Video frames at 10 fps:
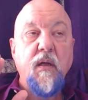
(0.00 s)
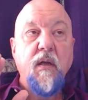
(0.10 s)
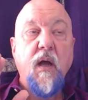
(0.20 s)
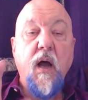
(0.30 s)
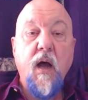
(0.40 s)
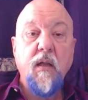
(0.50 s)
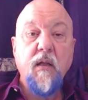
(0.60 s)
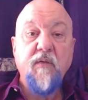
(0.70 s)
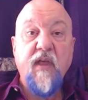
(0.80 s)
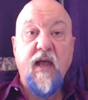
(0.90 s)
All
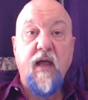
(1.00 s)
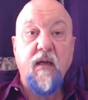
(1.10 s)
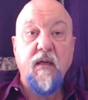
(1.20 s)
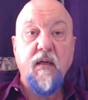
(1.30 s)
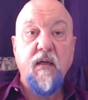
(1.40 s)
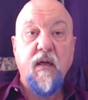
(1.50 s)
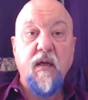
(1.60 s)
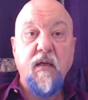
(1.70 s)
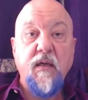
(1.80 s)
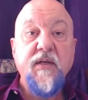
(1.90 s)
of that
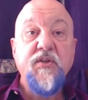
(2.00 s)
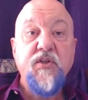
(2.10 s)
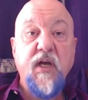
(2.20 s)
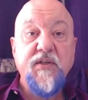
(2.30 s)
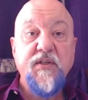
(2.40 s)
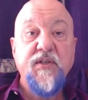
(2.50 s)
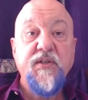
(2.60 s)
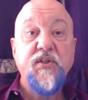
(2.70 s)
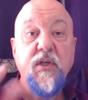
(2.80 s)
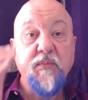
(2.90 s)
is just
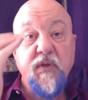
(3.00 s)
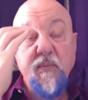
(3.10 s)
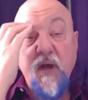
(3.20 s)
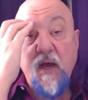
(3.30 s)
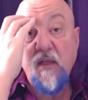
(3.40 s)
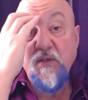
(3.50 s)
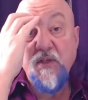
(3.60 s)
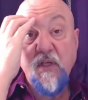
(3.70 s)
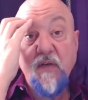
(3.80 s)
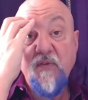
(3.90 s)

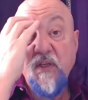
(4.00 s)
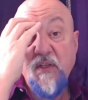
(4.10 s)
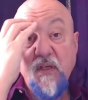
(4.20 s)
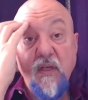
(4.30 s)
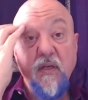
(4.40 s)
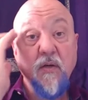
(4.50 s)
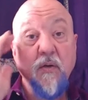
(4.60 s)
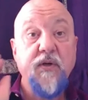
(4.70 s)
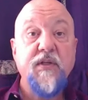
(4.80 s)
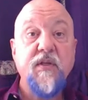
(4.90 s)
symptomology of this
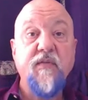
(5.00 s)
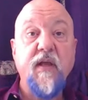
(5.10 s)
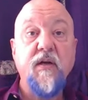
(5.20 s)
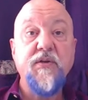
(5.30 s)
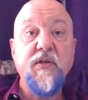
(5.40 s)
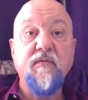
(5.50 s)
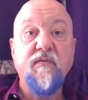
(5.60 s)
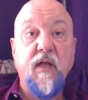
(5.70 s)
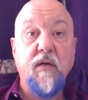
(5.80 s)
increase of energy flow.